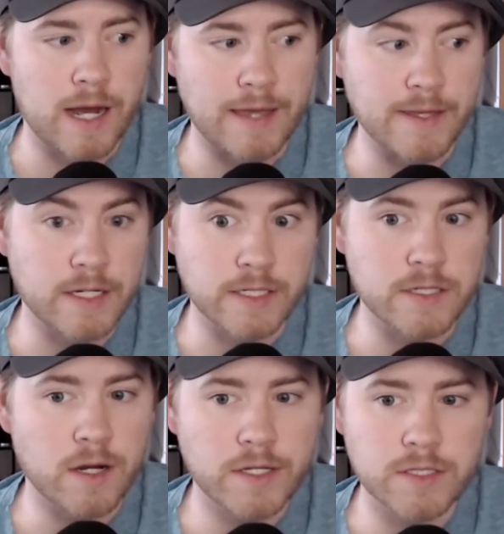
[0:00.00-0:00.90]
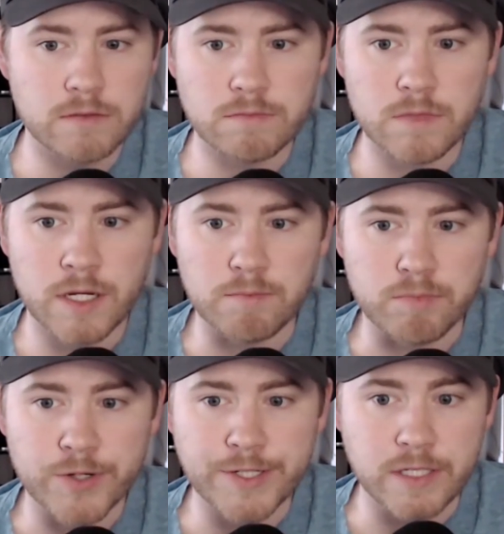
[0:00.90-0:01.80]
I think Kentucky's in a
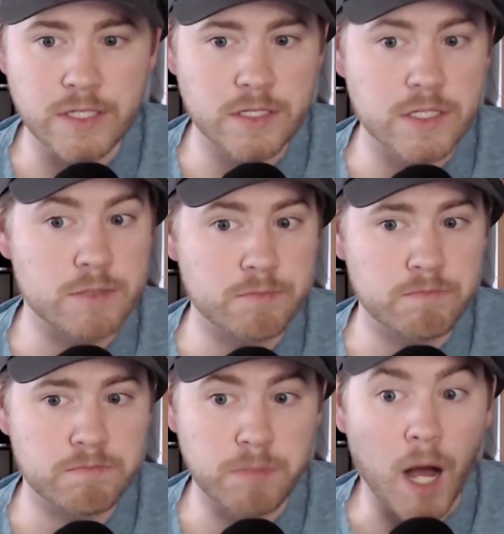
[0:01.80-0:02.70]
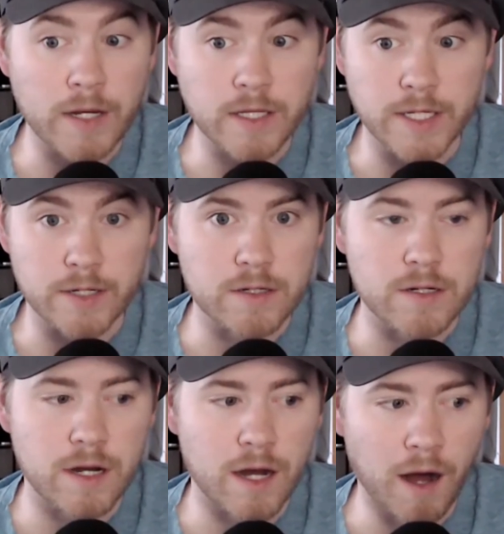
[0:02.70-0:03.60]
pretty decent spot here.
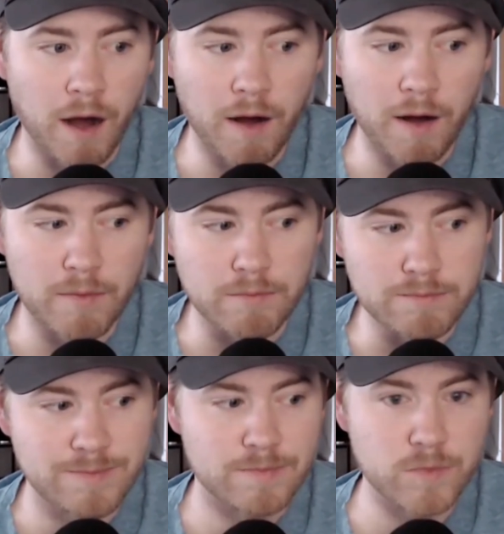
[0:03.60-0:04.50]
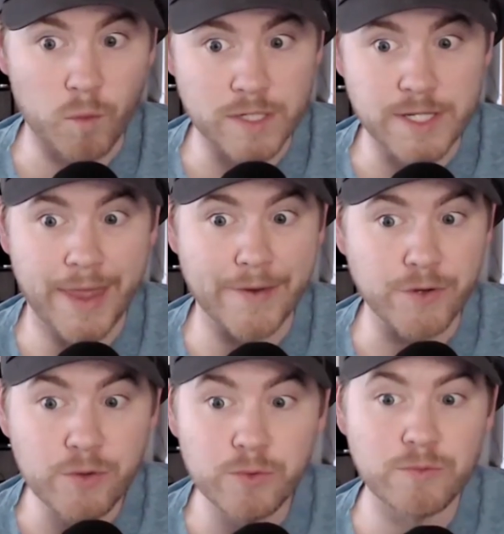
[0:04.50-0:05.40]
Don't want to say that
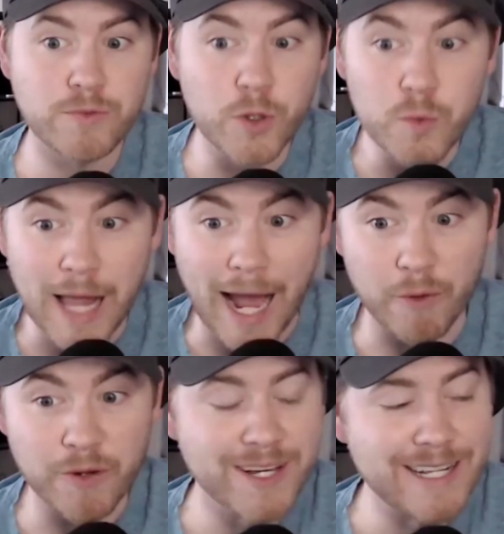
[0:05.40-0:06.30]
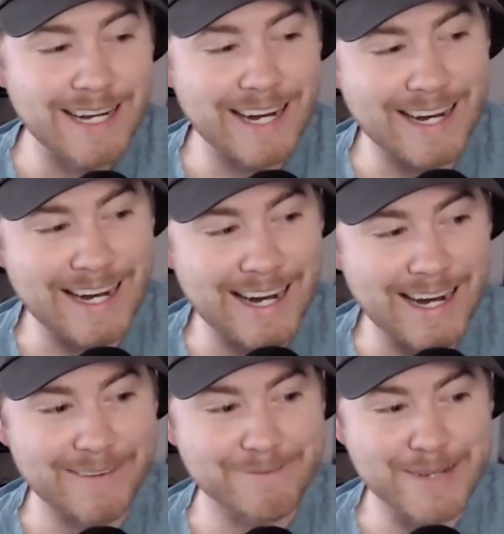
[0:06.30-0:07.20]
too loud.
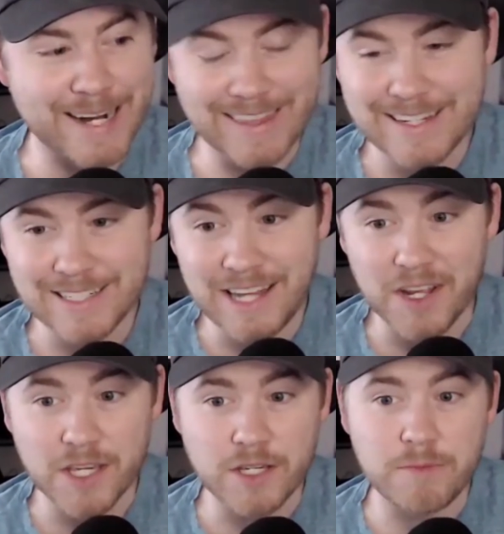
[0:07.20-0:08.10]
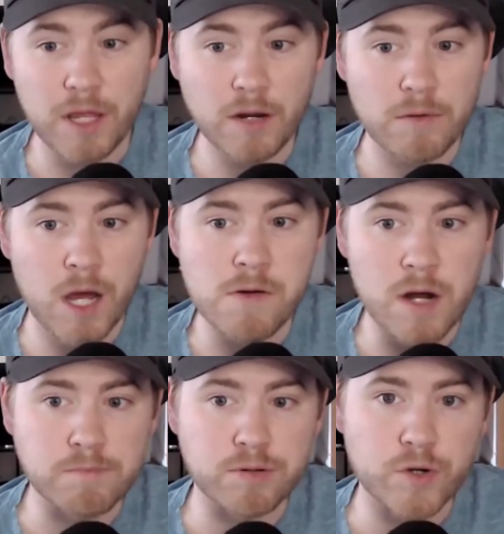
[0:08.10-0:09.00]
But I think Kentucky could be in
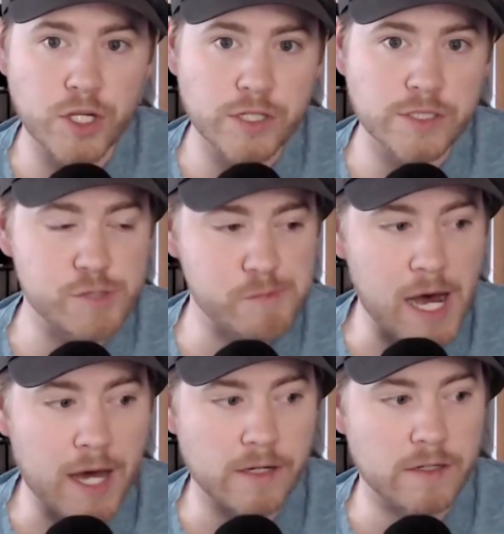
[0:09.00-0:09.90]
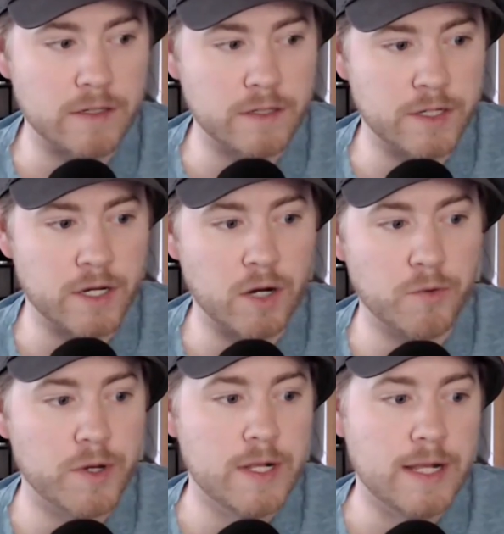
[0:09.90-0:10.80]
a pretty good spot.
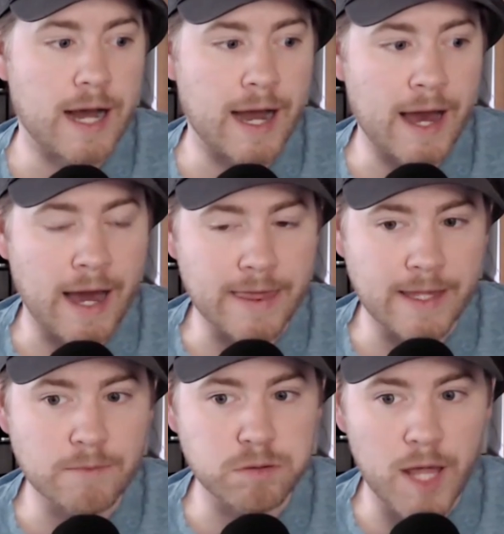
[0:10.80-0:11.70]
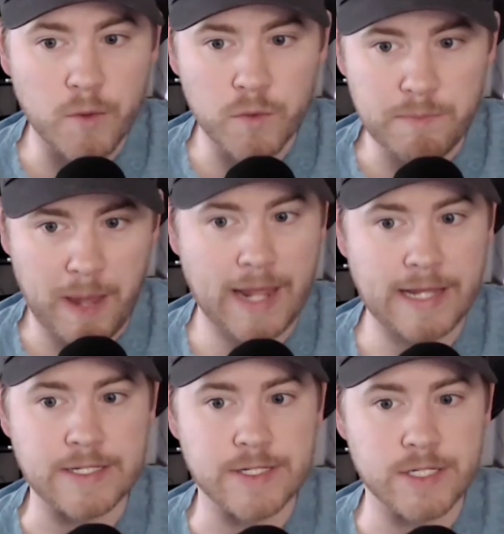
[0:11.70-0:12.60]
I think playing with
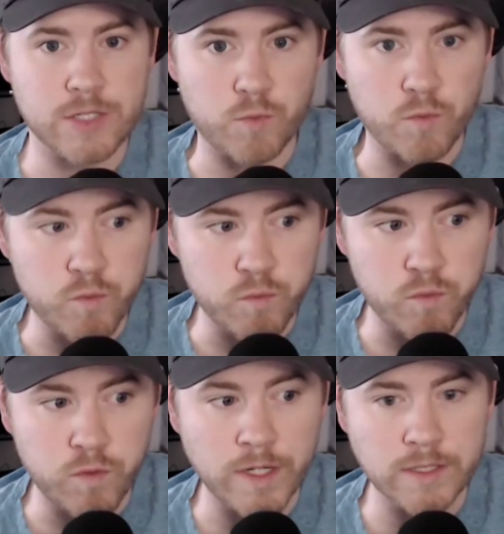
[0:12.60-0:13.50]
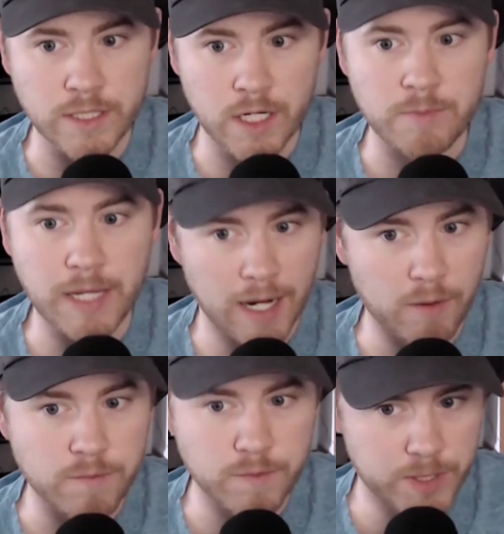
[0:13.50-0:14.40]
pace is really going to be
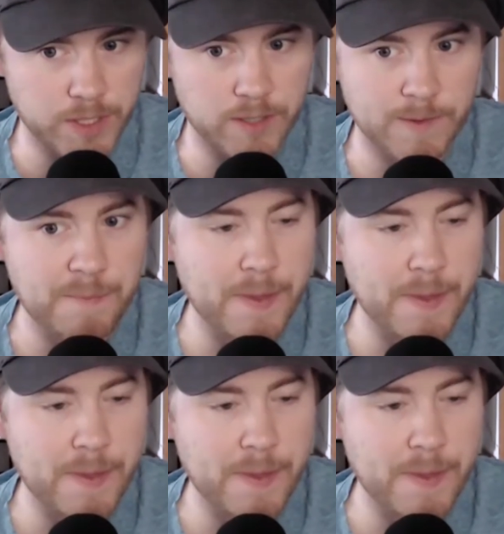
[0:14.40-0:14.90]
helpful here.